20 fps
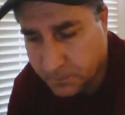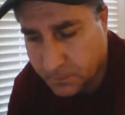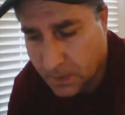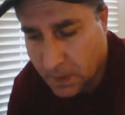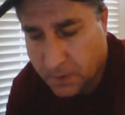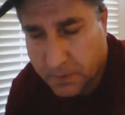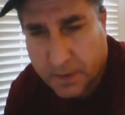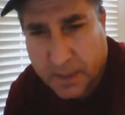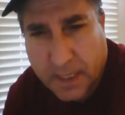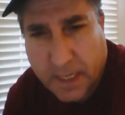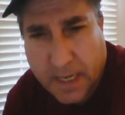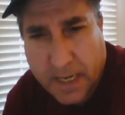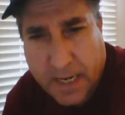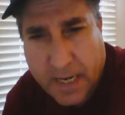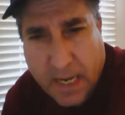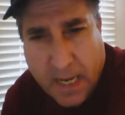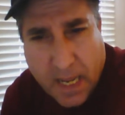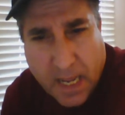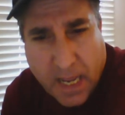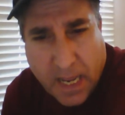
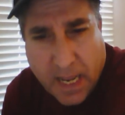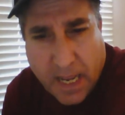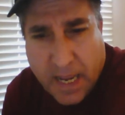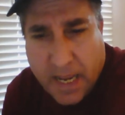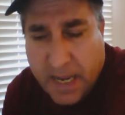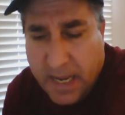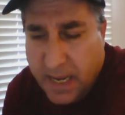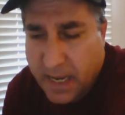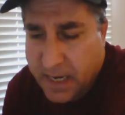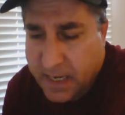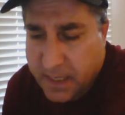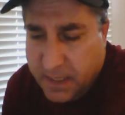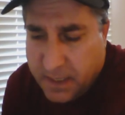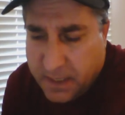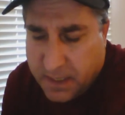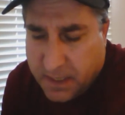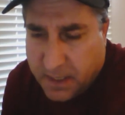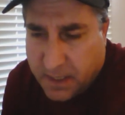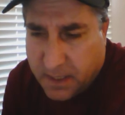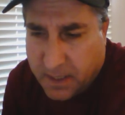Okay, and
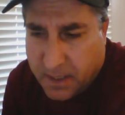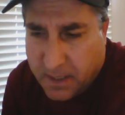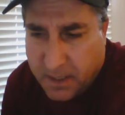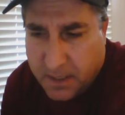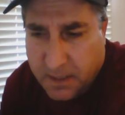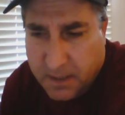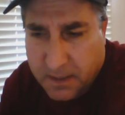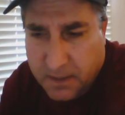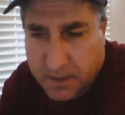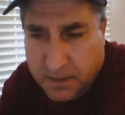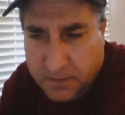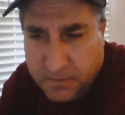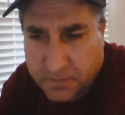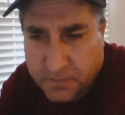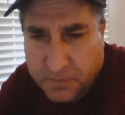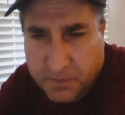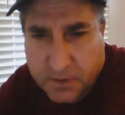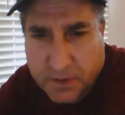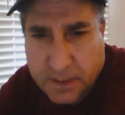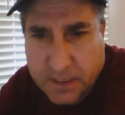
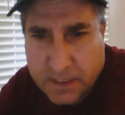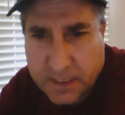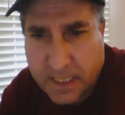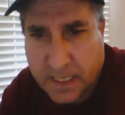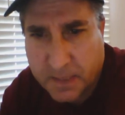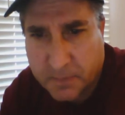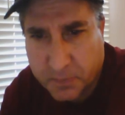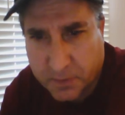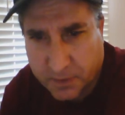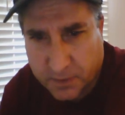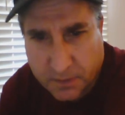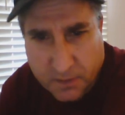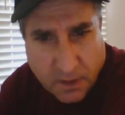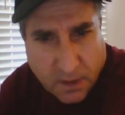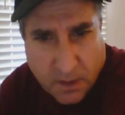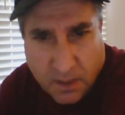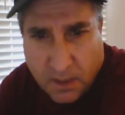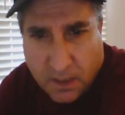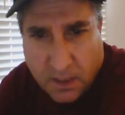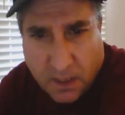for example,
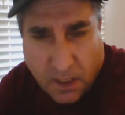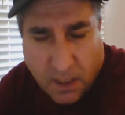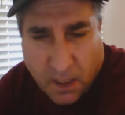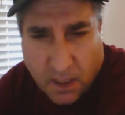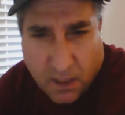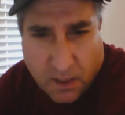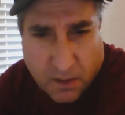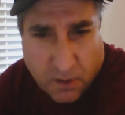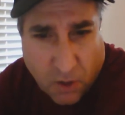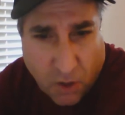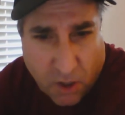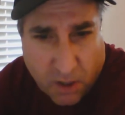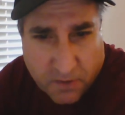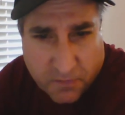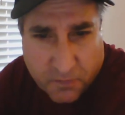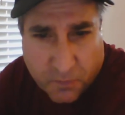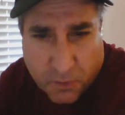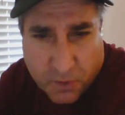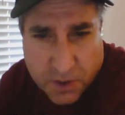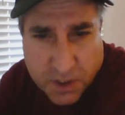law
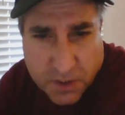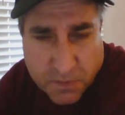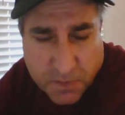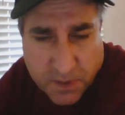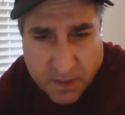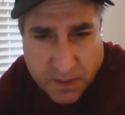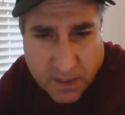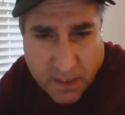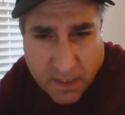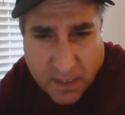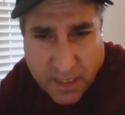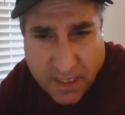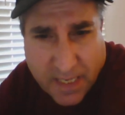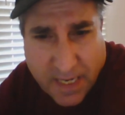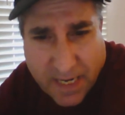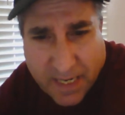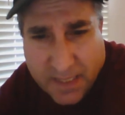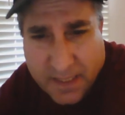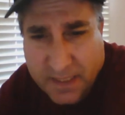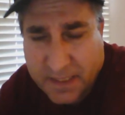enforcement
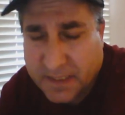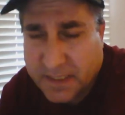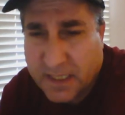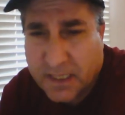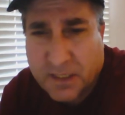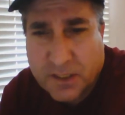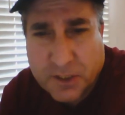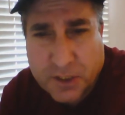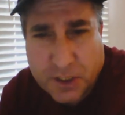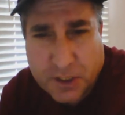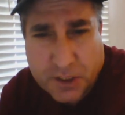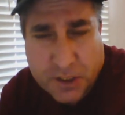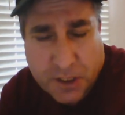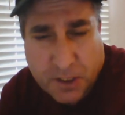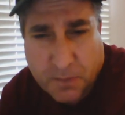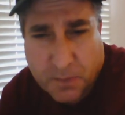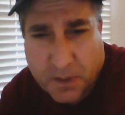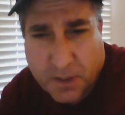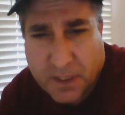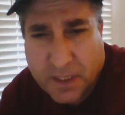and the intelligence
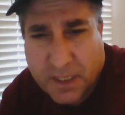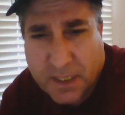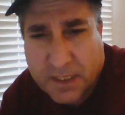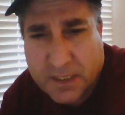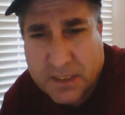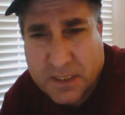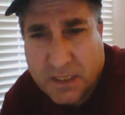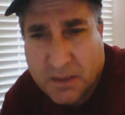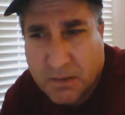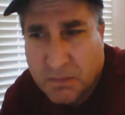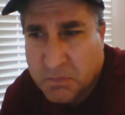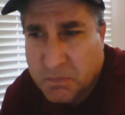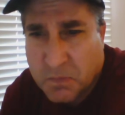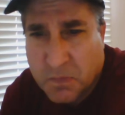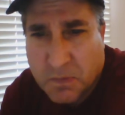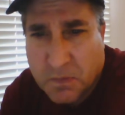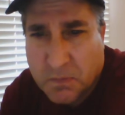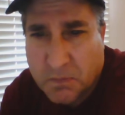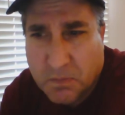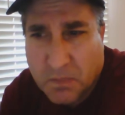communities
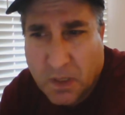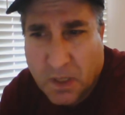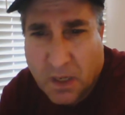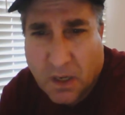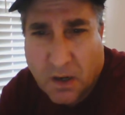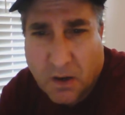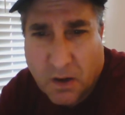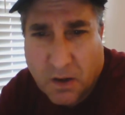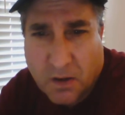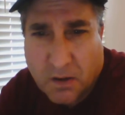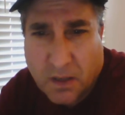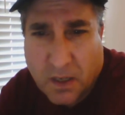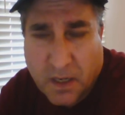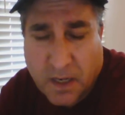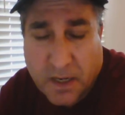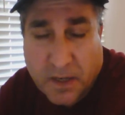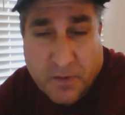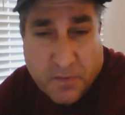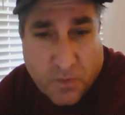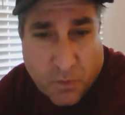are,
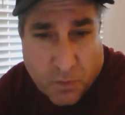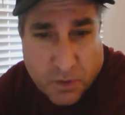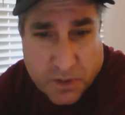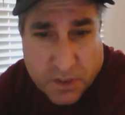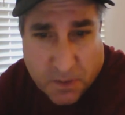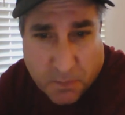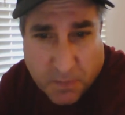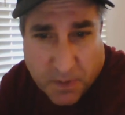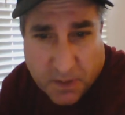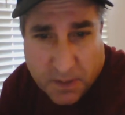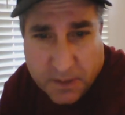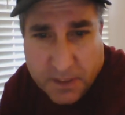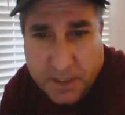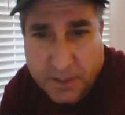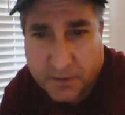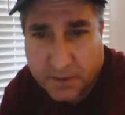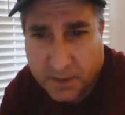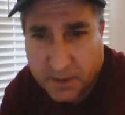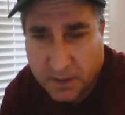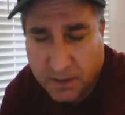and of course the
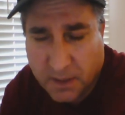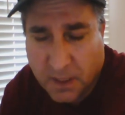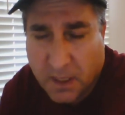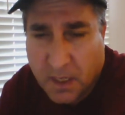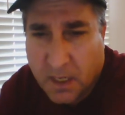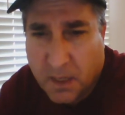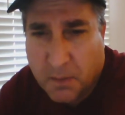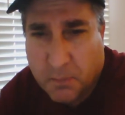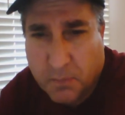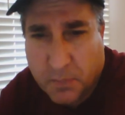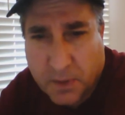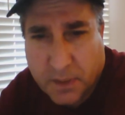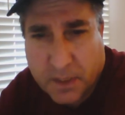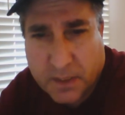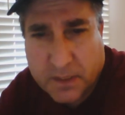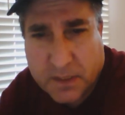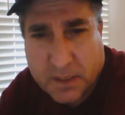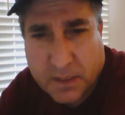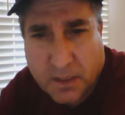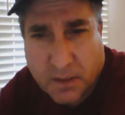military.
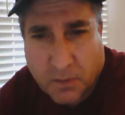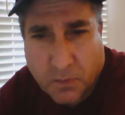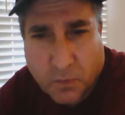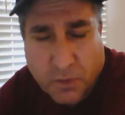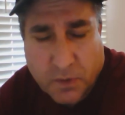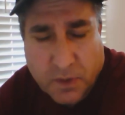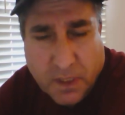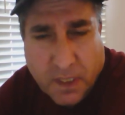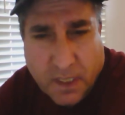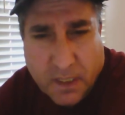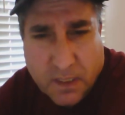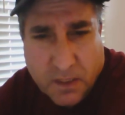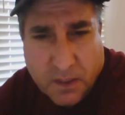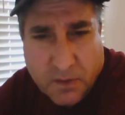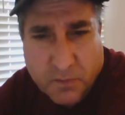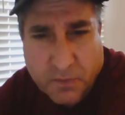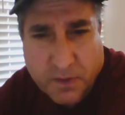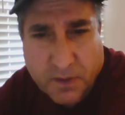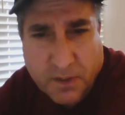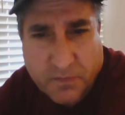But we're not going
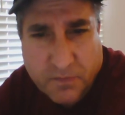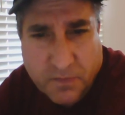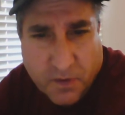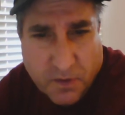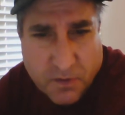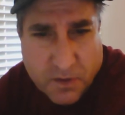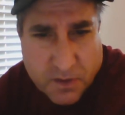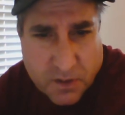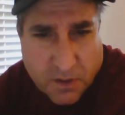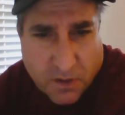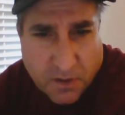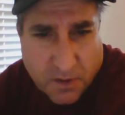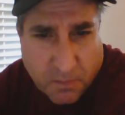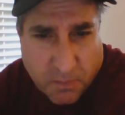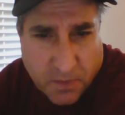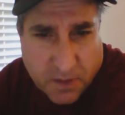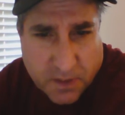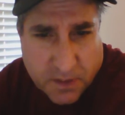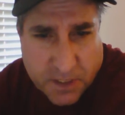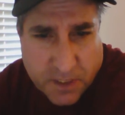to really focus on the
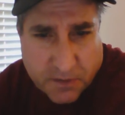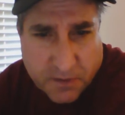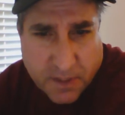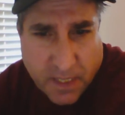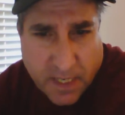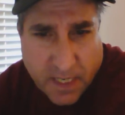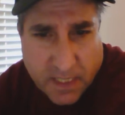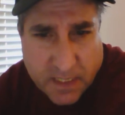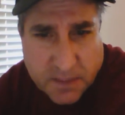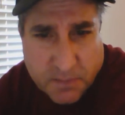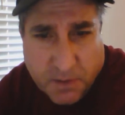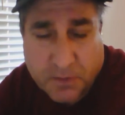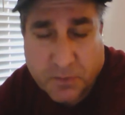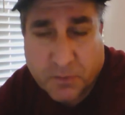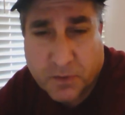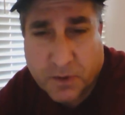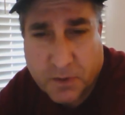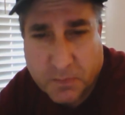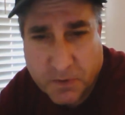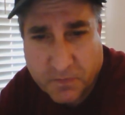military aspect.
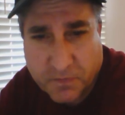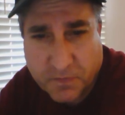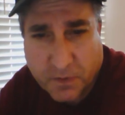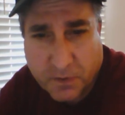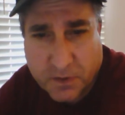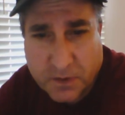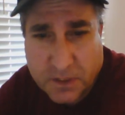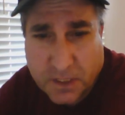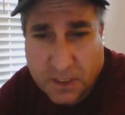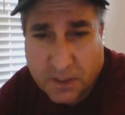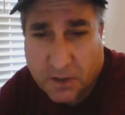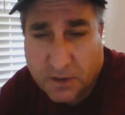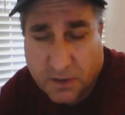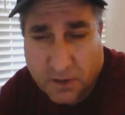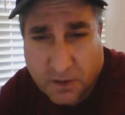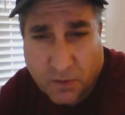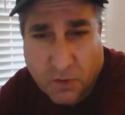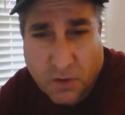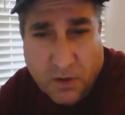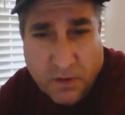We're going to be focusing
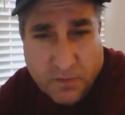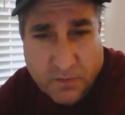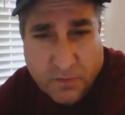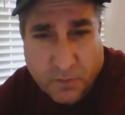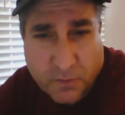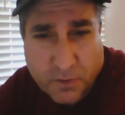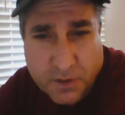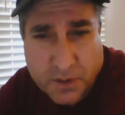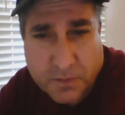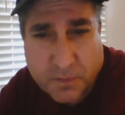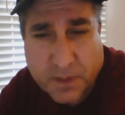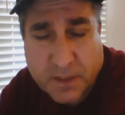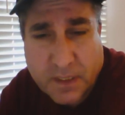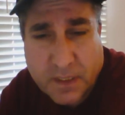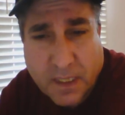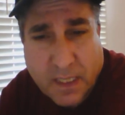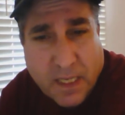on law enforcement